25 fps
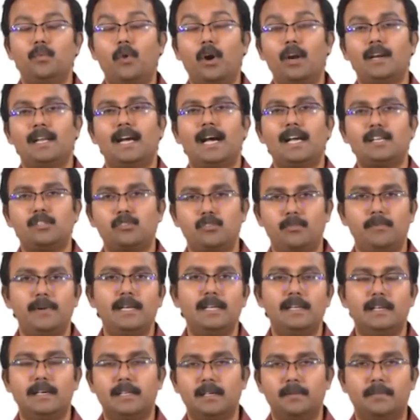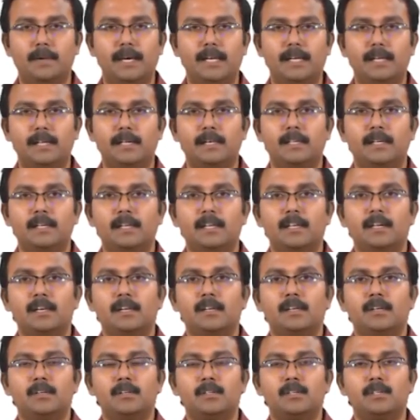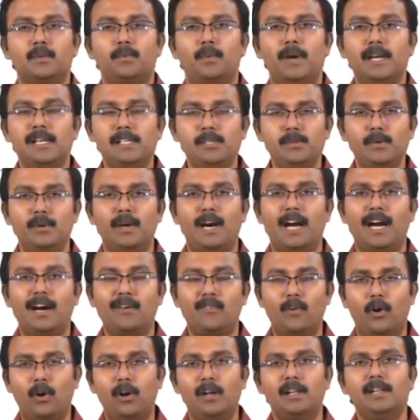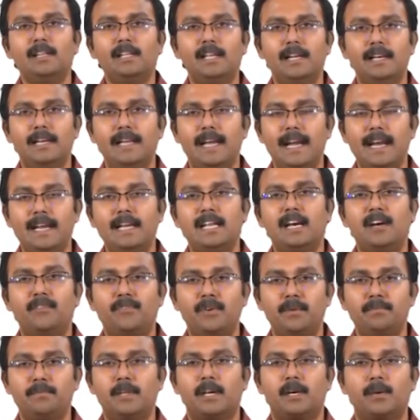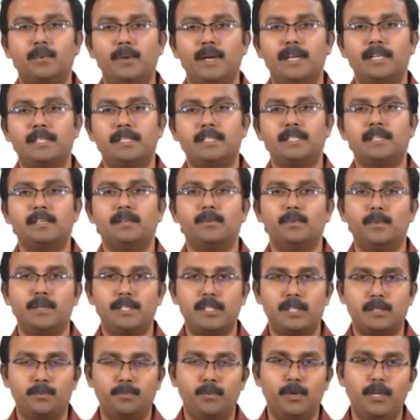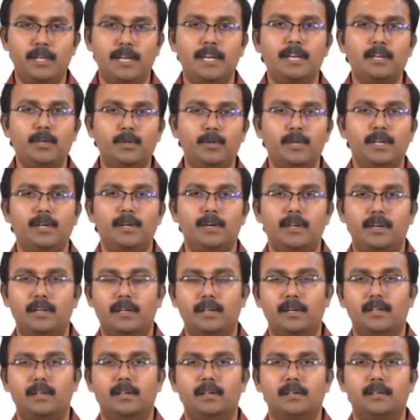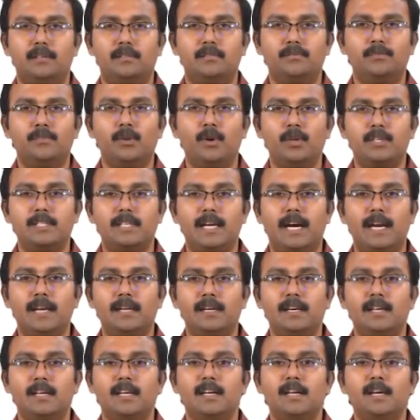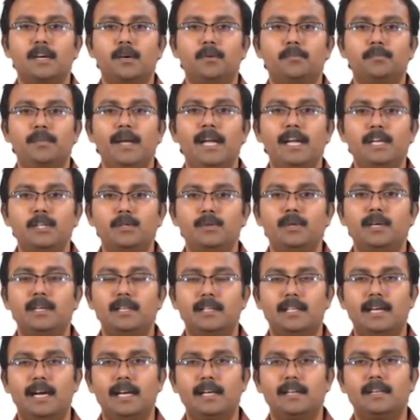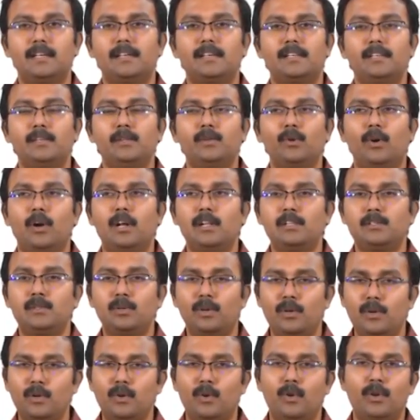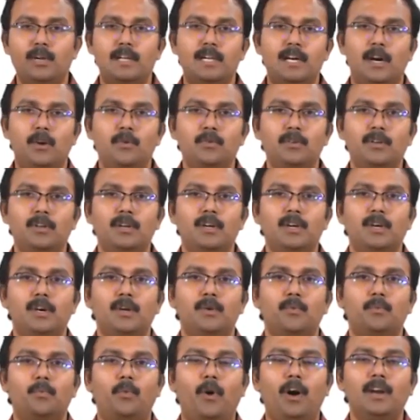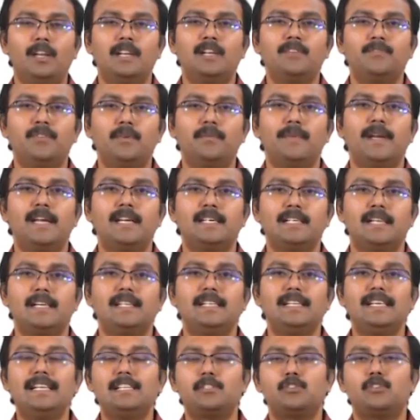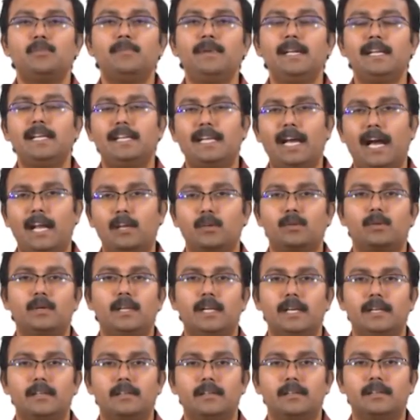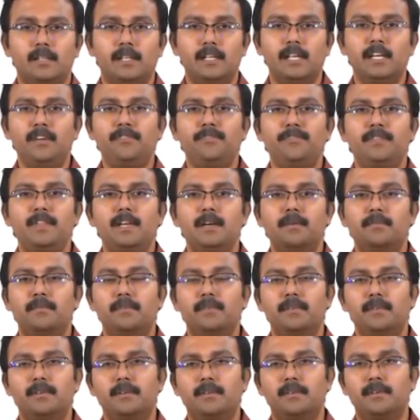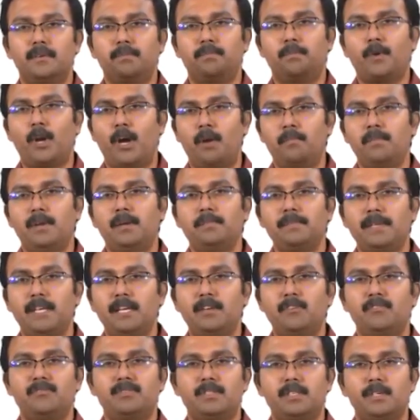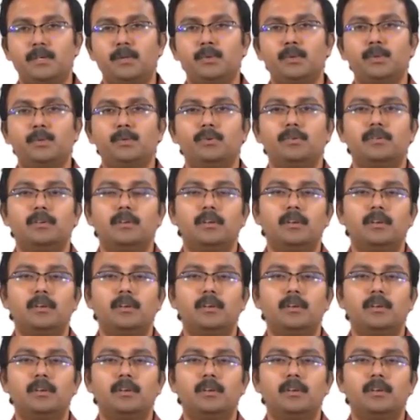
what has to be determined. So, once you have all the data from the question which is put into your flow chart, make sure that you also note down what information needs to be calculated. If the problem gives you